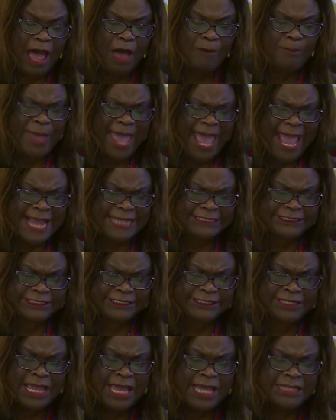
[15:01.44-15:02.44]
our
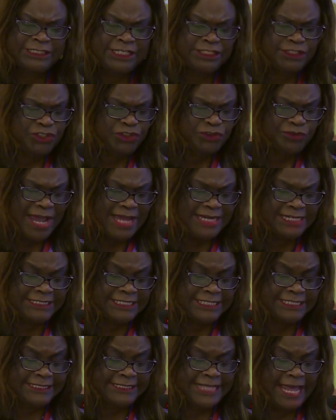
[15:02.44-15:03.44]
passion to
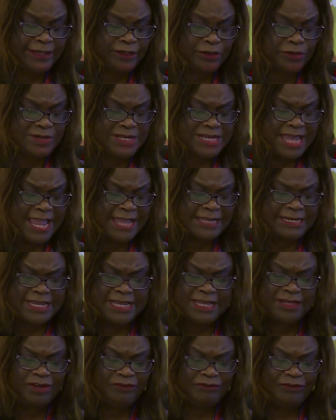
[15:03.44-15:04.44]
strategies that create,
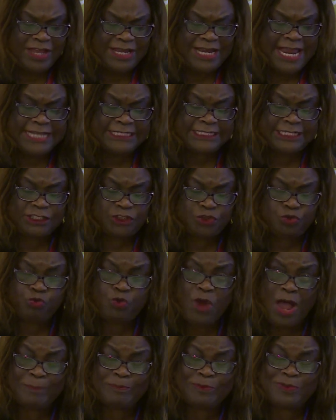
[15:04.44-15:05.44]
innovate, and
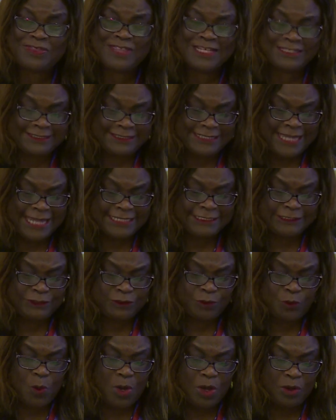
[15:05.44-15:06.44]
disrupt the
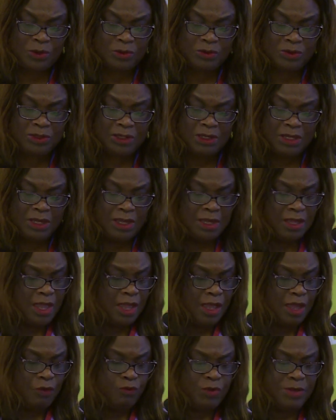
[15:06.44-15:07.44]
status quo.
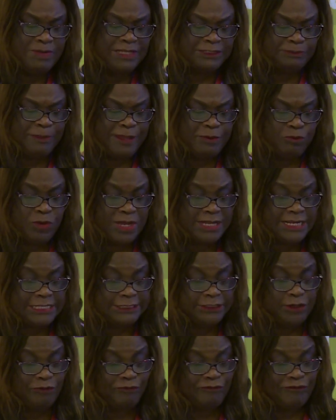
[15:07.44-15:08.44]
We must be
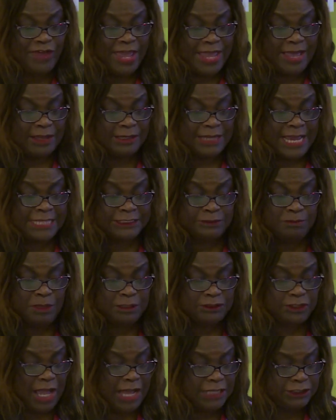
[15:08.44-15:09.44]
willing to fail, as
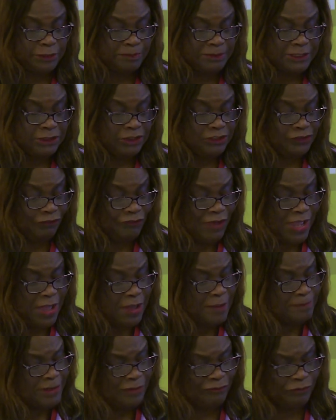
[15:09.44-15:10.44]
most entrepreneurs
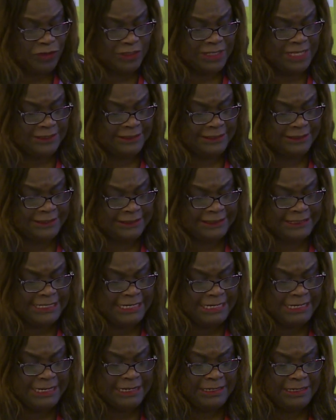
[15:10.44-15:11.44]
fail before they
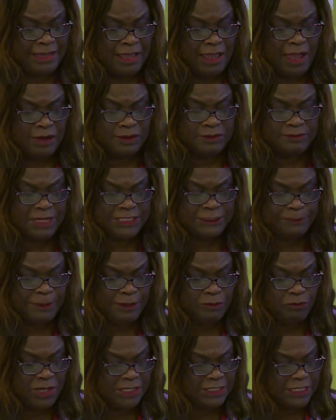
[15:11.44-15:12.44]
succeed. We must
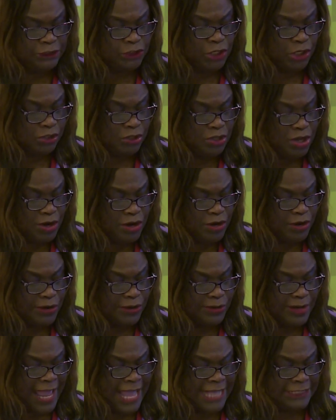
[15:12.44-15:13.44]
be willing to
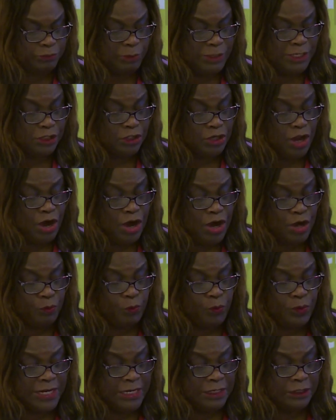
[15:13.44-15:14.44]
learn. As we
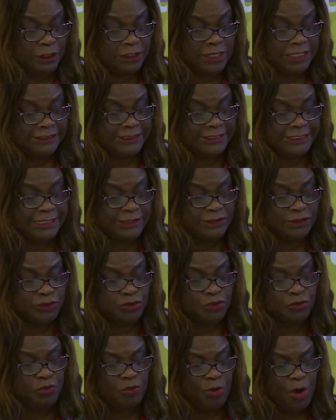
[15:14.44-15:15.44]
learn, we continue
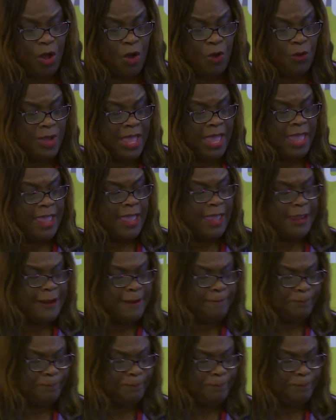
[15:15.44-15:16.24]
to grow and